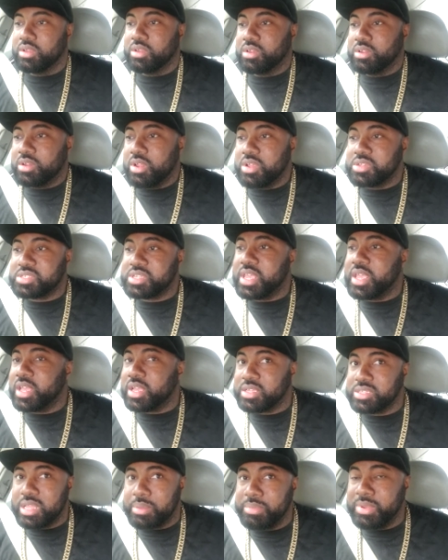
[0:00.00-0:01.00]
know what I'm saying?
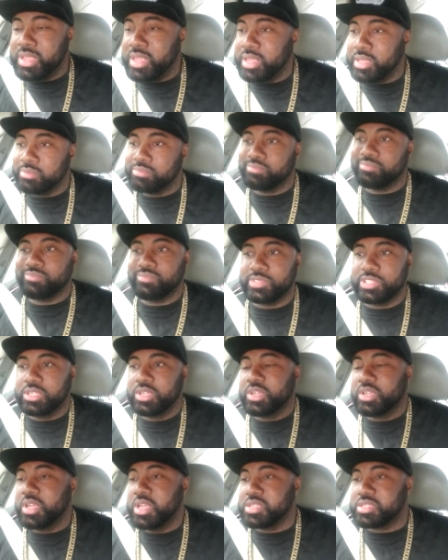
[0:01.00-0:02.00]
Because, I
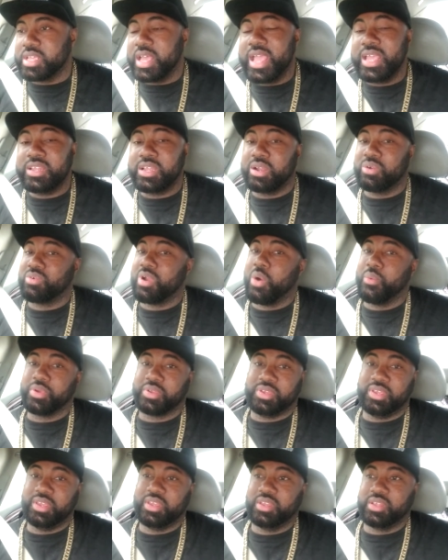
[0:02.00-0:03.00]
mean, listen, ain't nothing wrong with
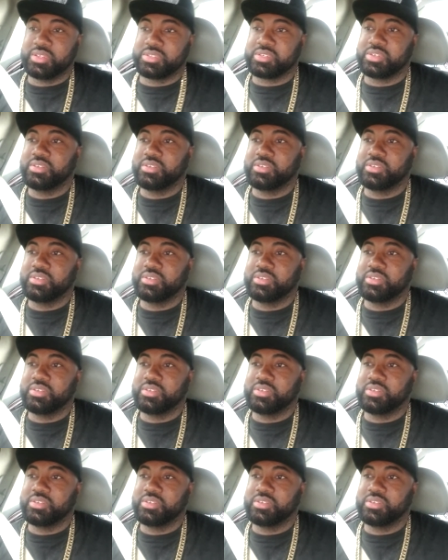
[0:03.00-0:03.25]
kids.